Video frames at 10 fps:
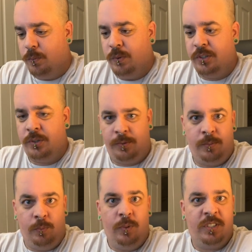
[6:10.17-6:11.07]

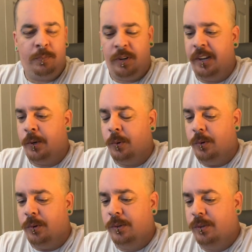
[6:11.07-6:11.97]
which was pretty cool.
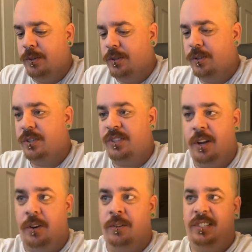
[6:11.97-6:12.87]

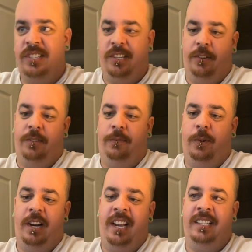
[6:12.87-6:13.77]
So, still the
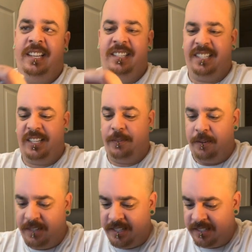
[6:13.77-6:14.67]

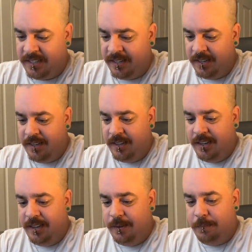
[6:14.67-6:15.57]

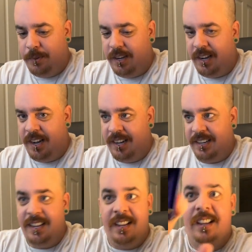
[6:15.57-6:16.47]
418-650s, but